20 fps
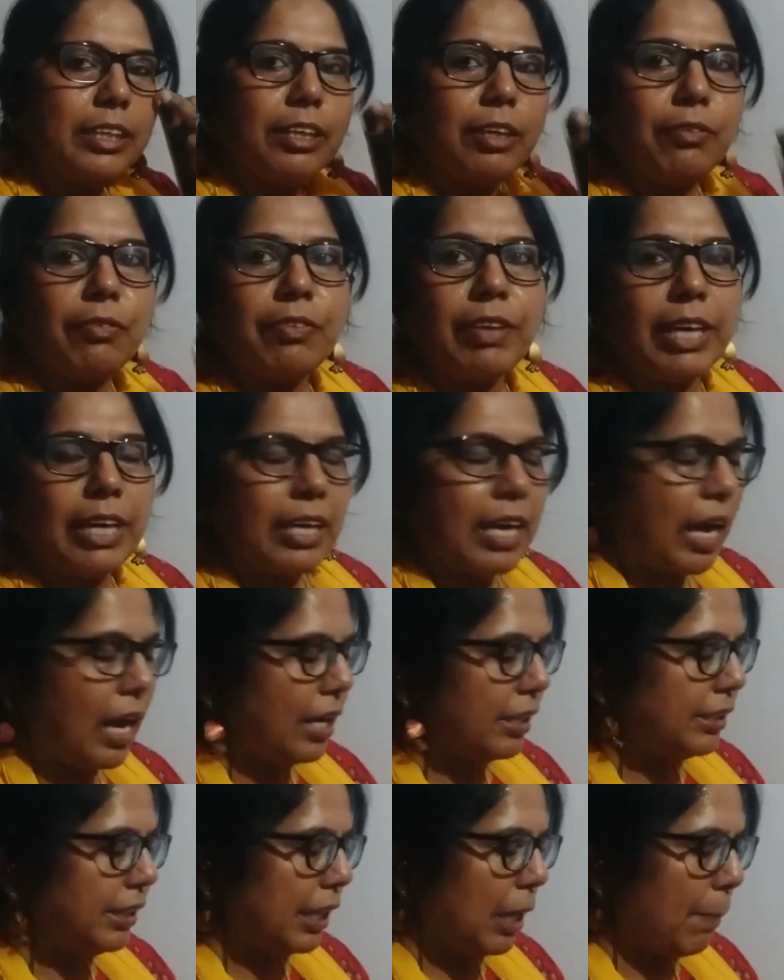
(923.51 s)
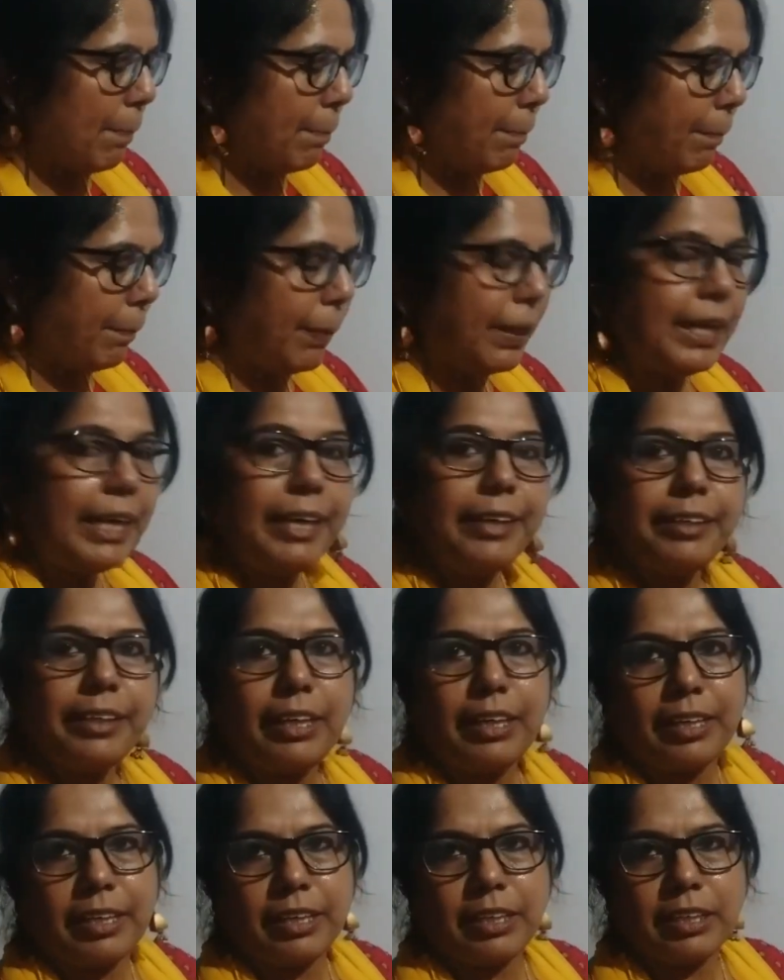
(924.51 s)
we can't
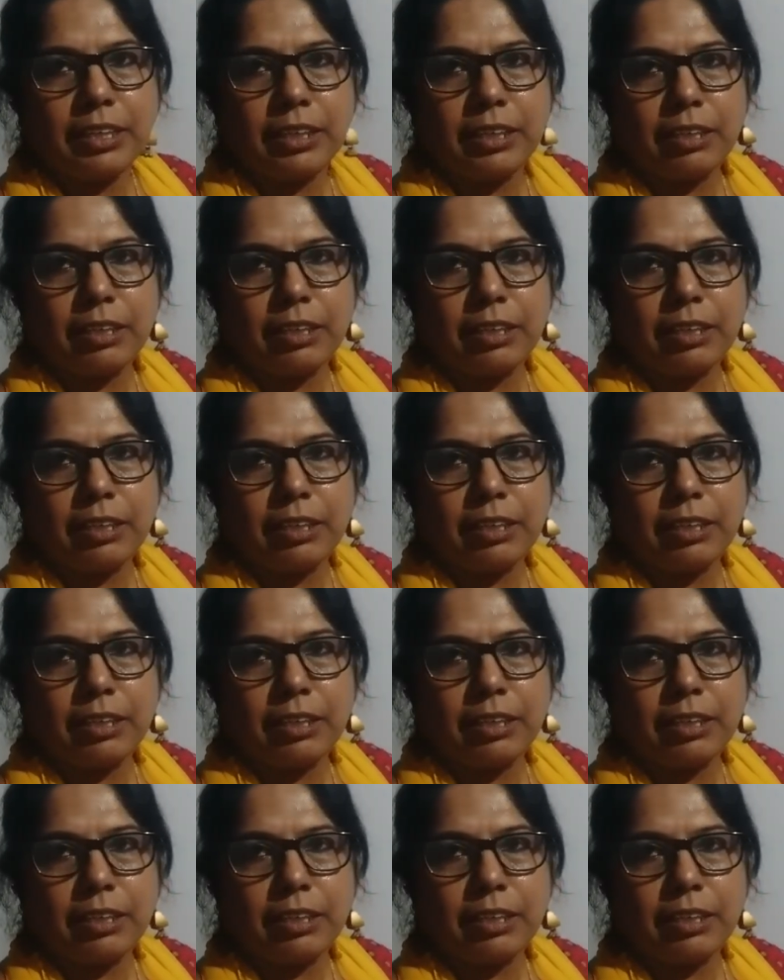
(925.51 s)
completely